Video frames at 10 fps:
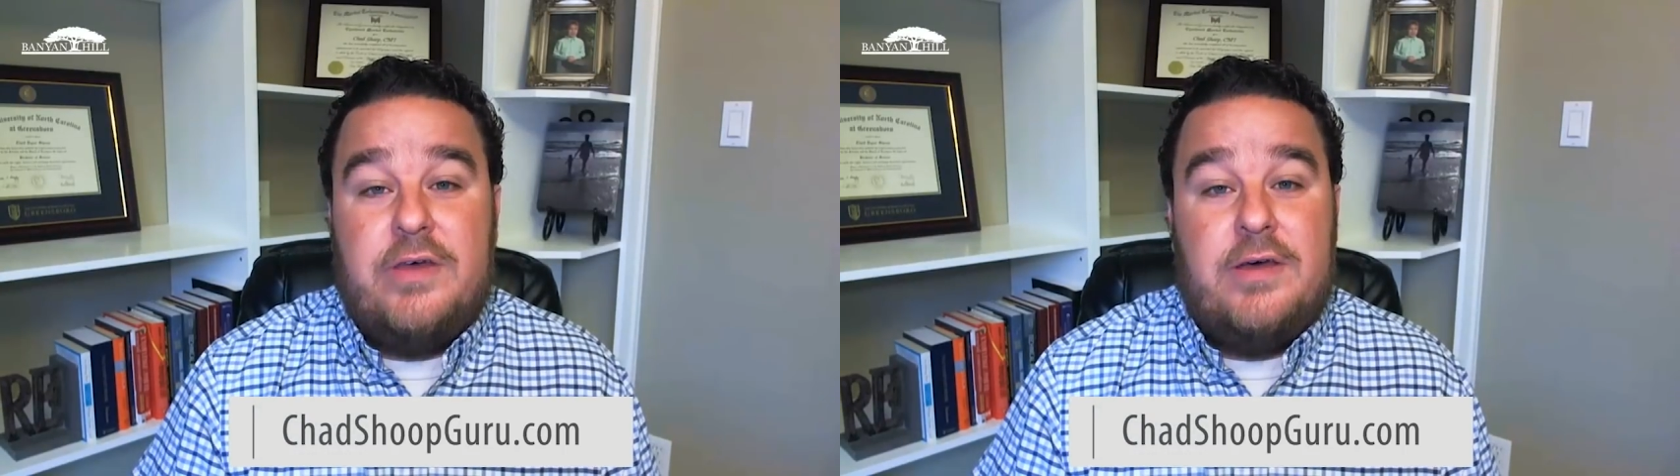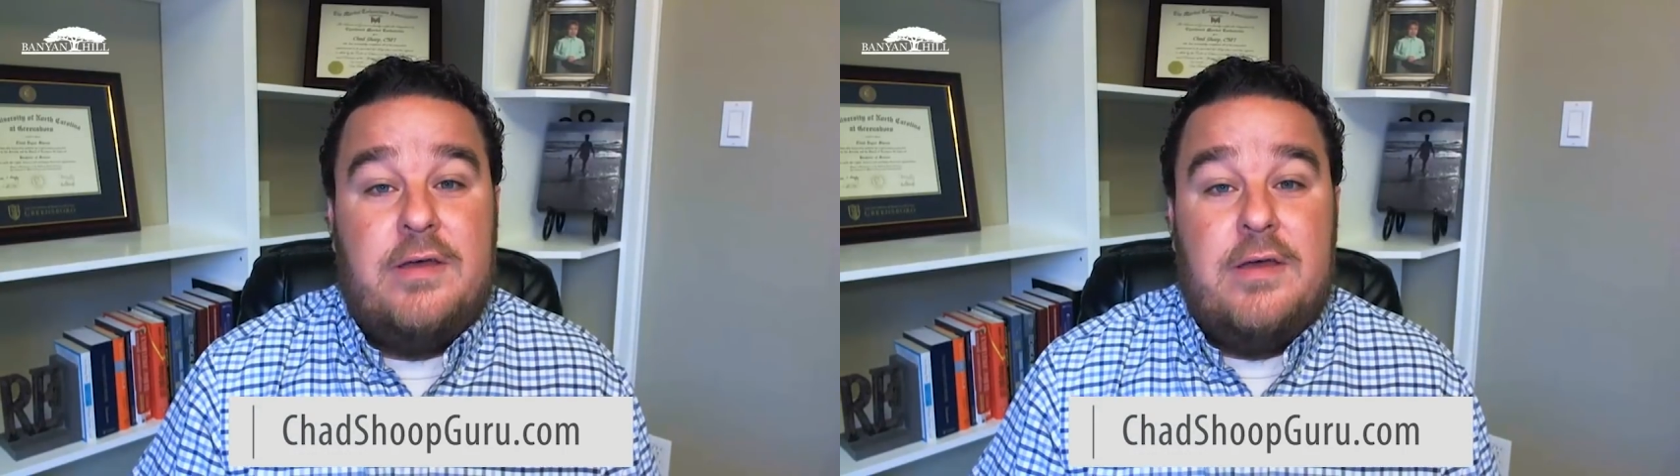
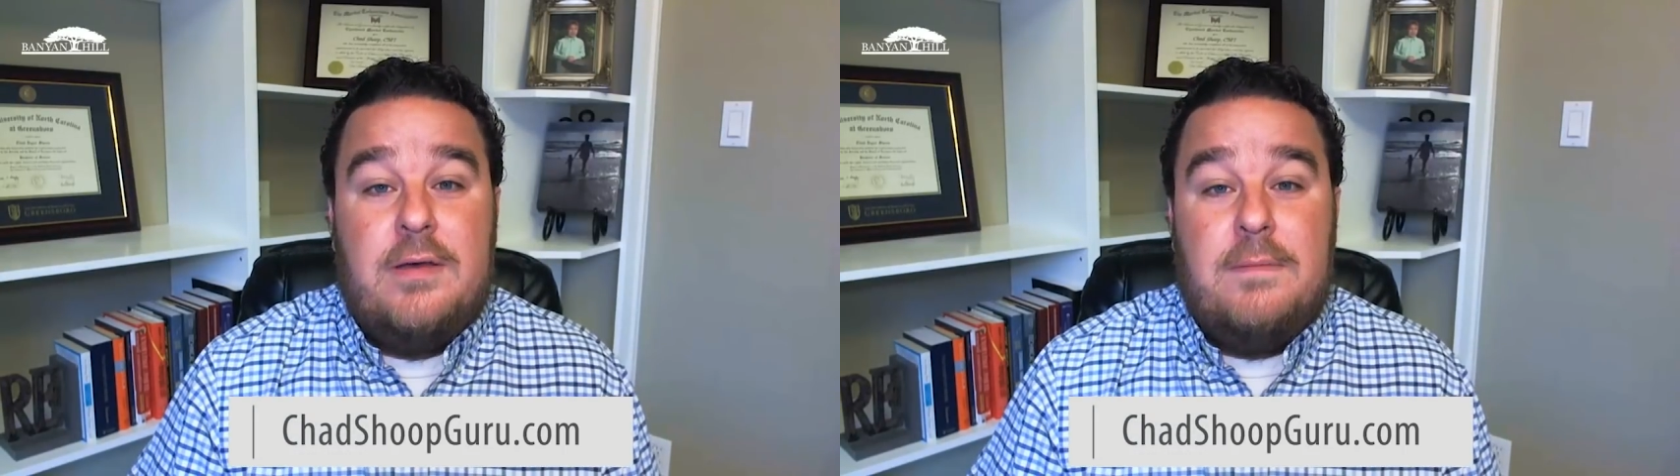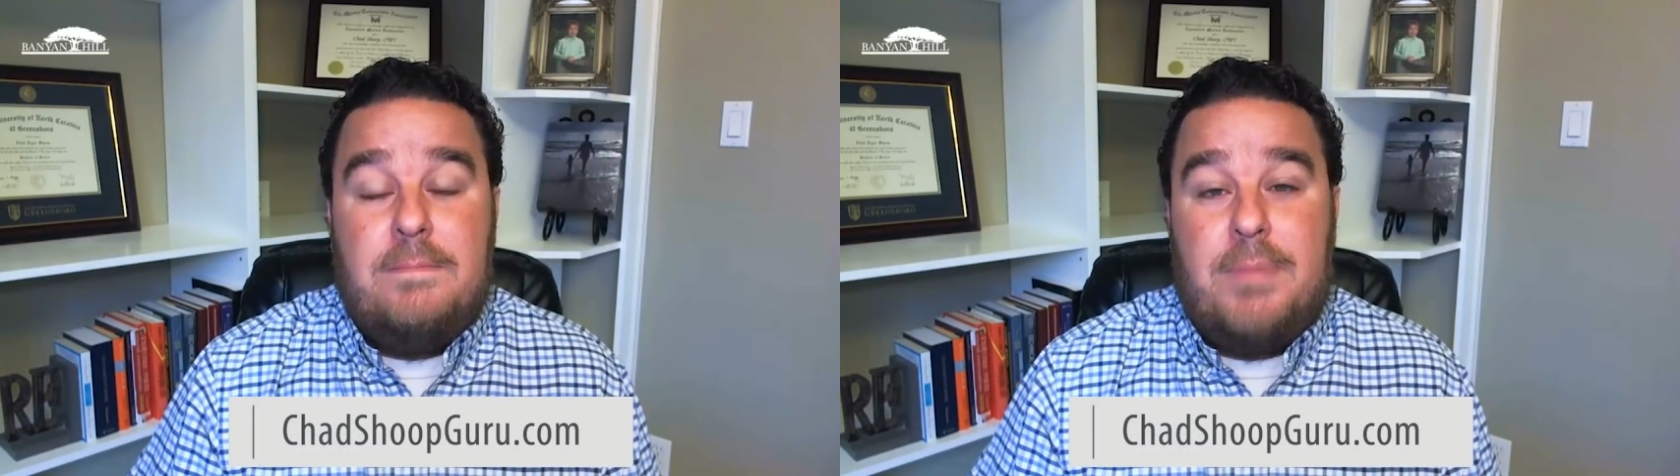the
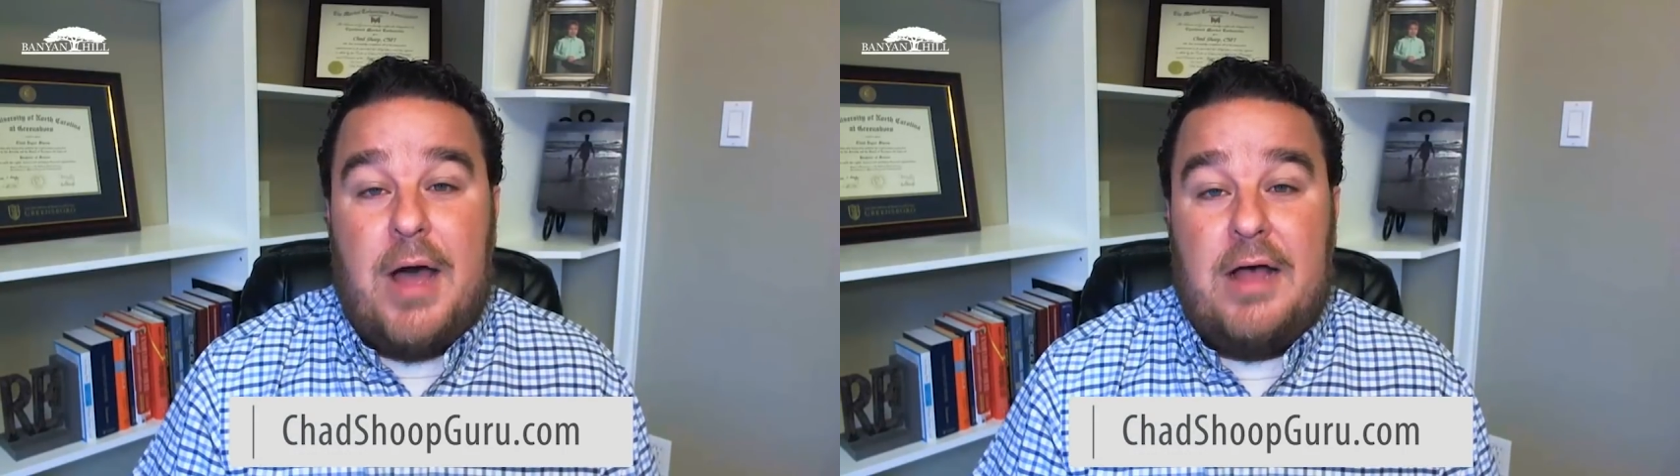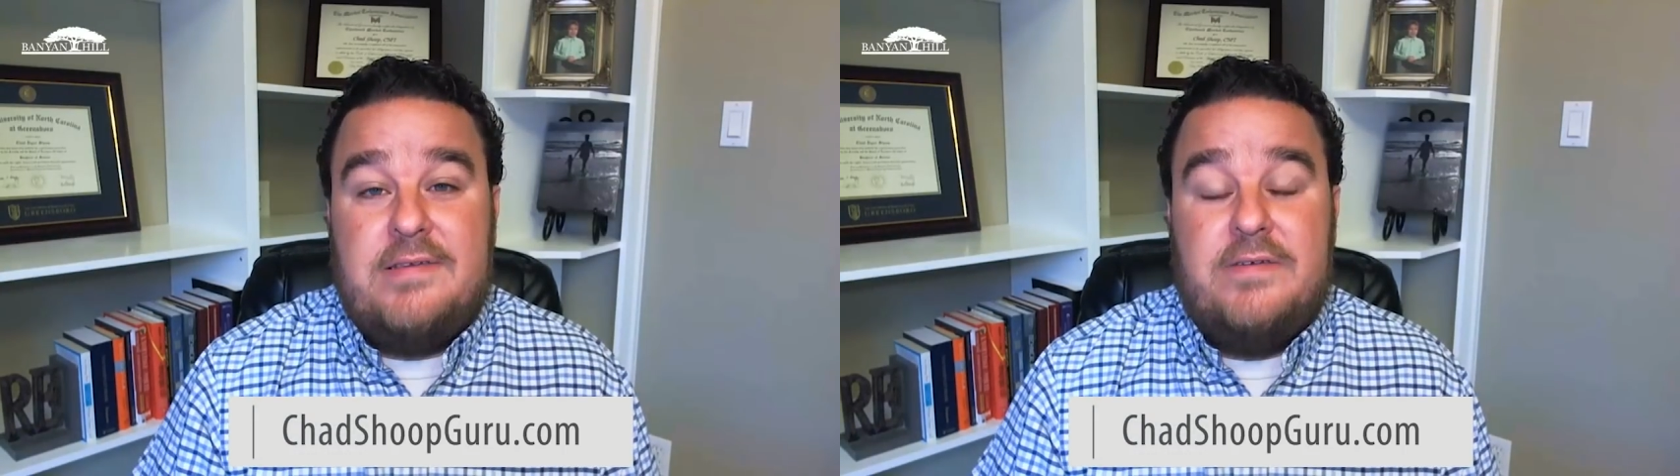
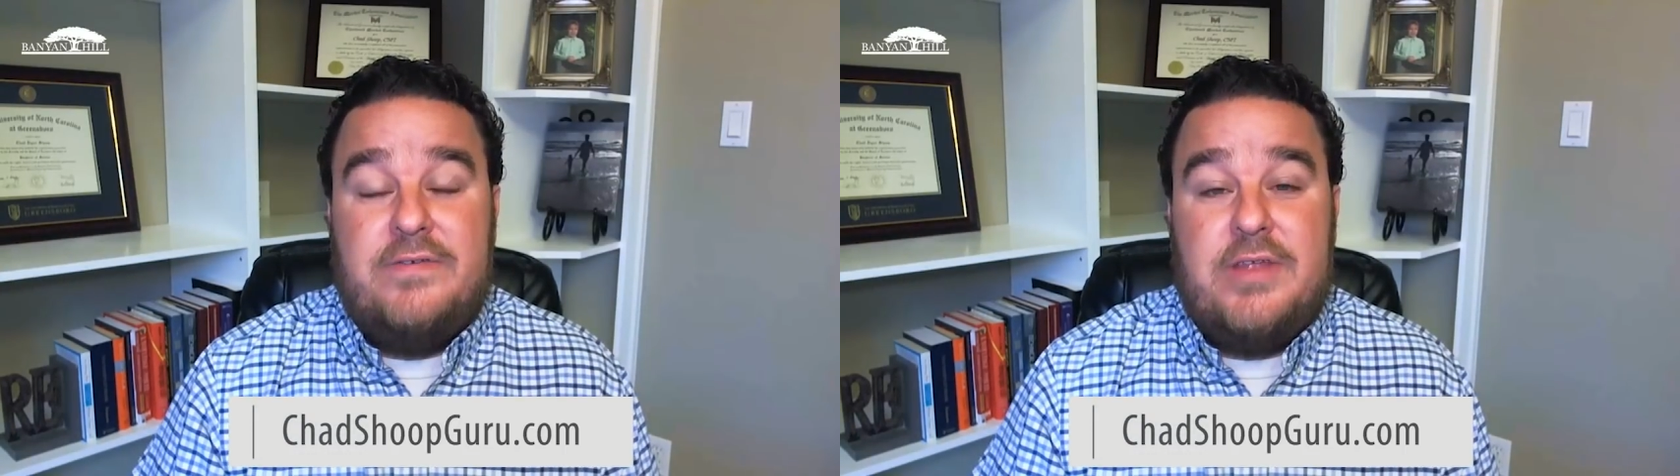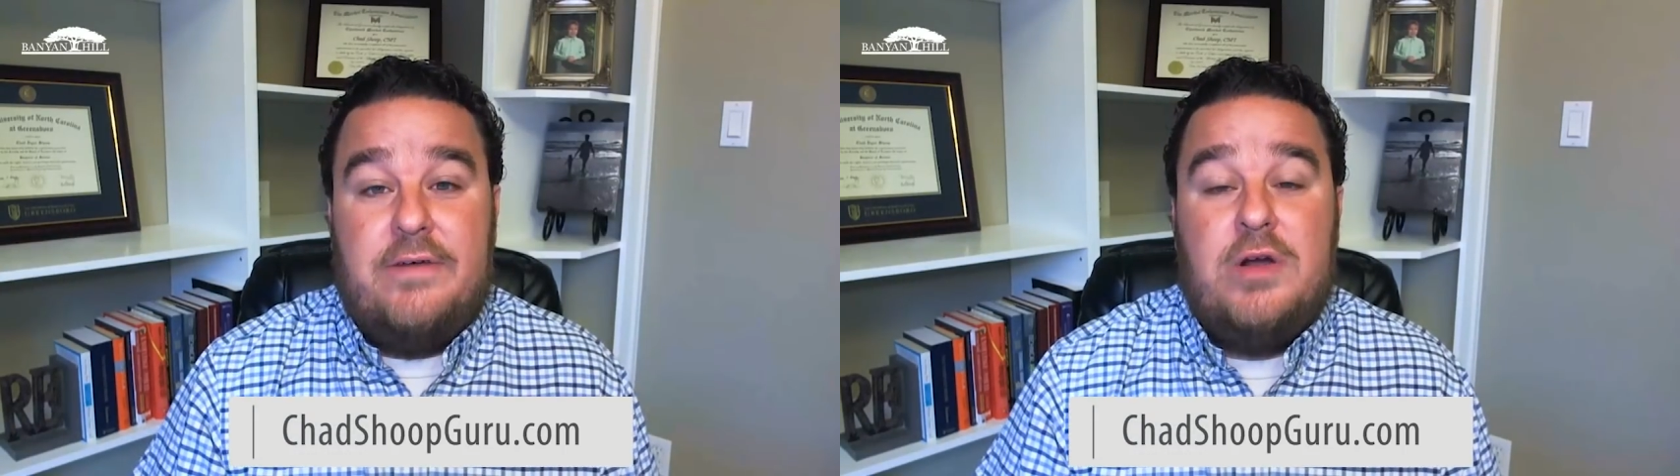
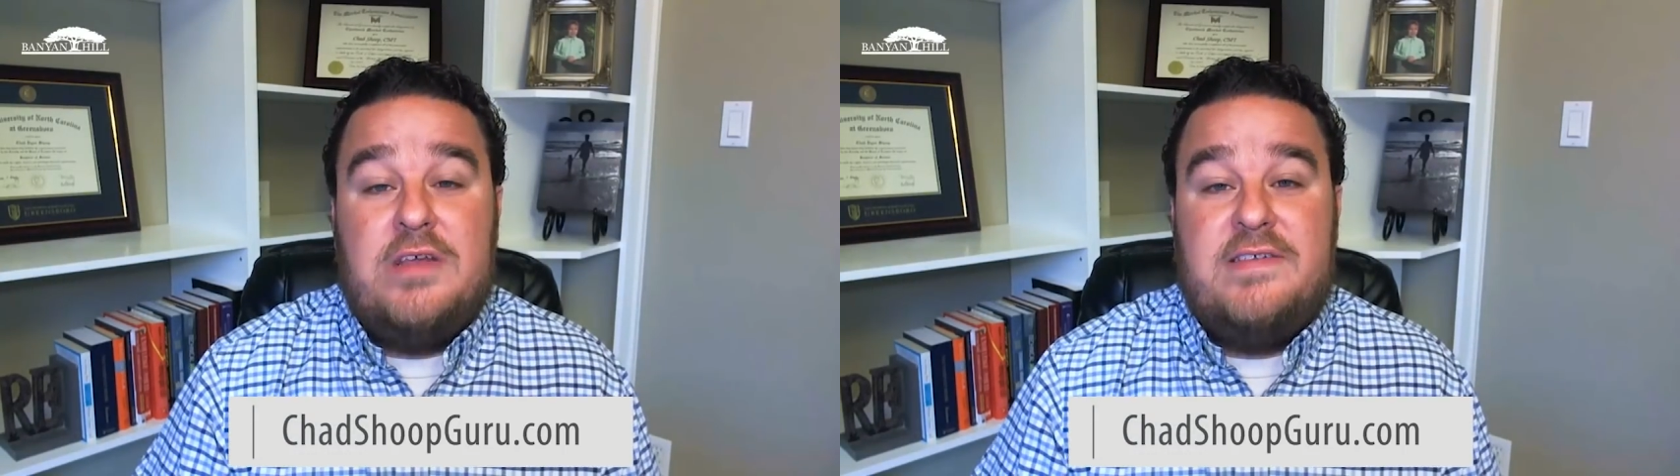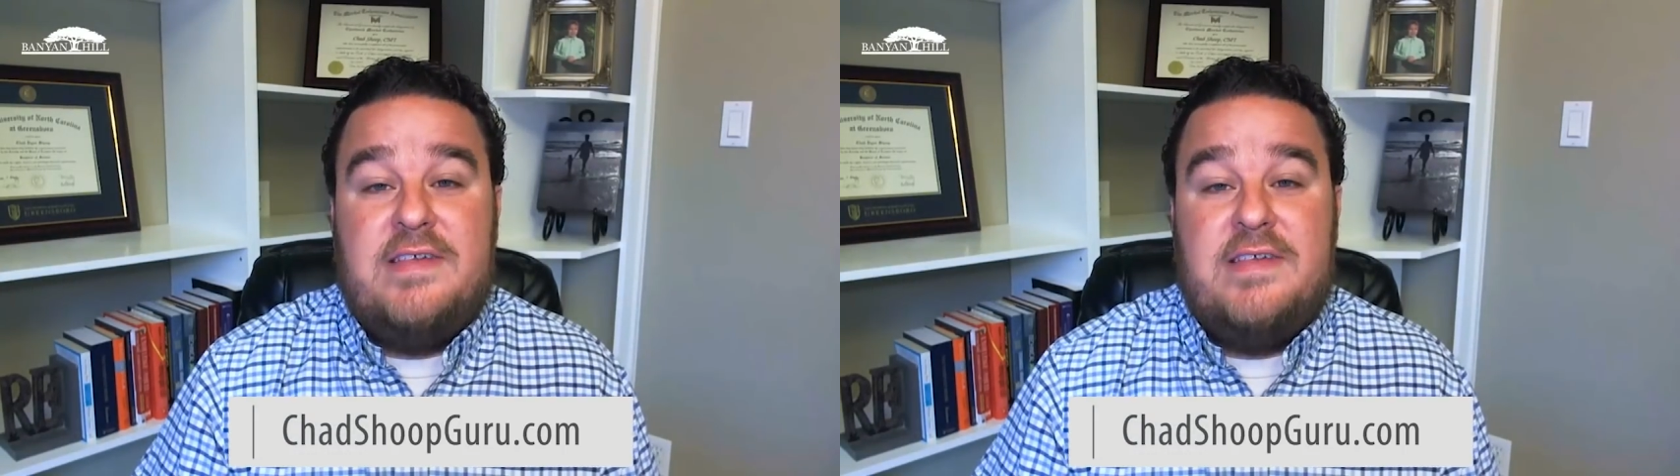positives of what a